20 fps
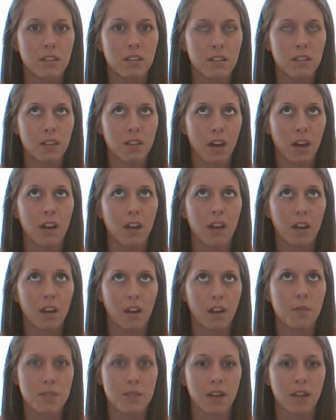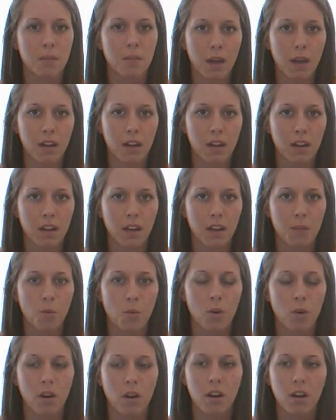not upset about it
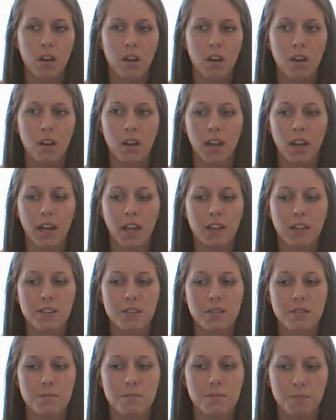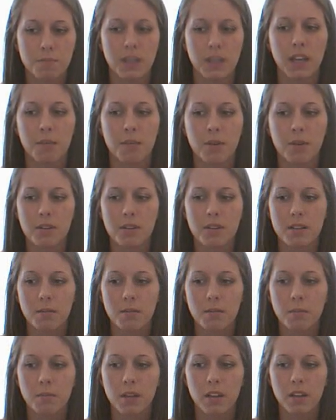anymore, and I could just be that
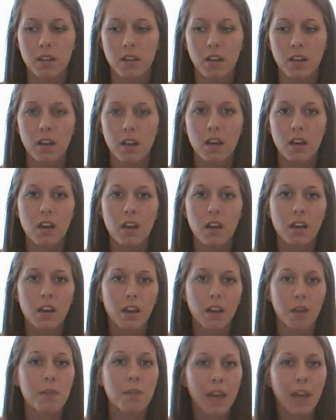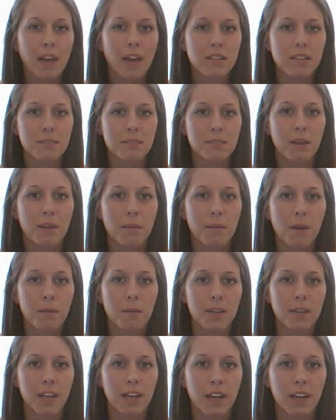person. But coming out to my mom
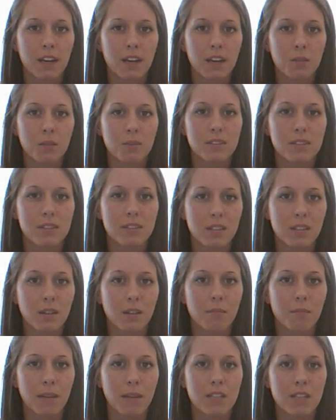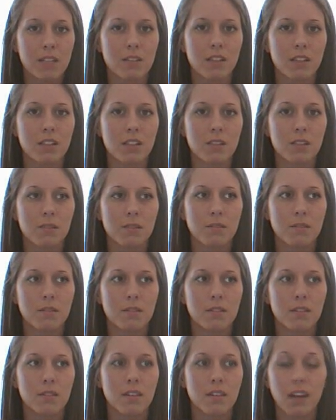and dad was still a major issue
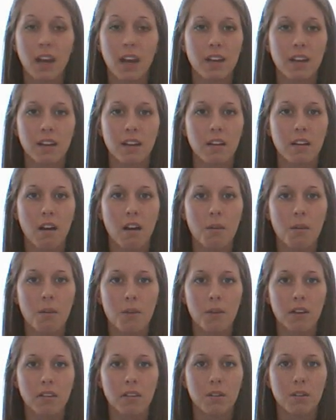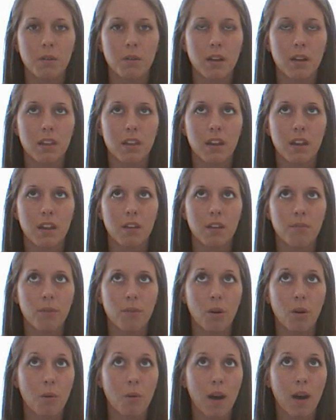that I did not want to deal with, and
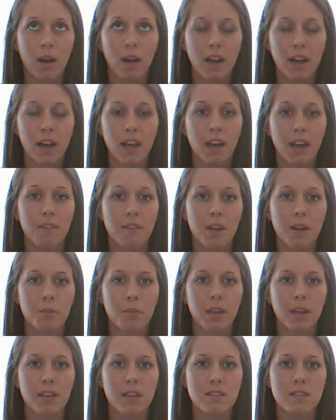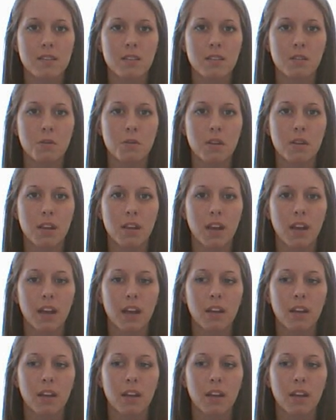for a while I didn't have any plans to deal with it.